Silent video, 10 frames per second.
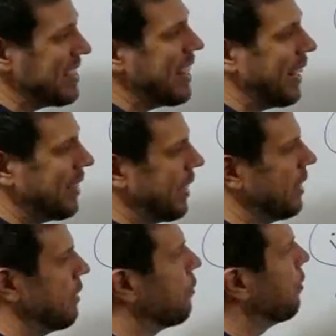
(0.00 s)

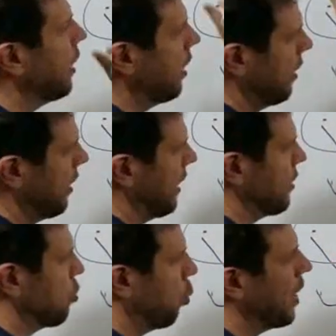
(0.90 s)
technically flood,
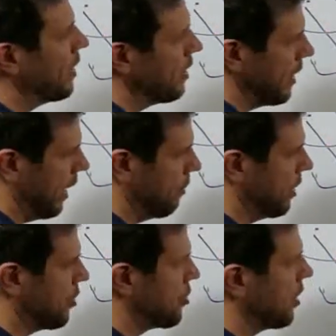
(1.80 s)
it's wind
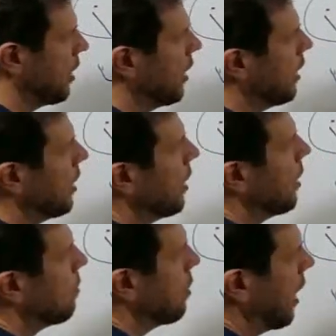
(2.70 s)
damage.
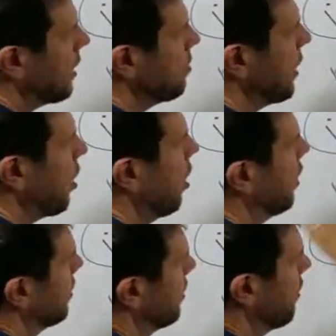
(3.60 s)
Proximate
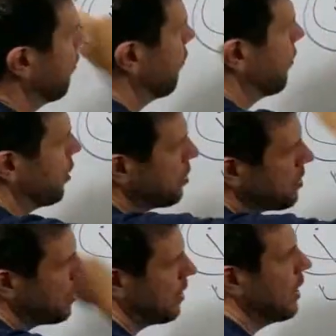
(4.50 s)
cause is the
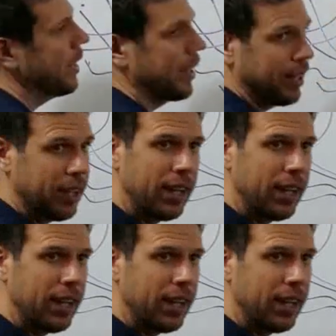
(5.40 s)
first thing,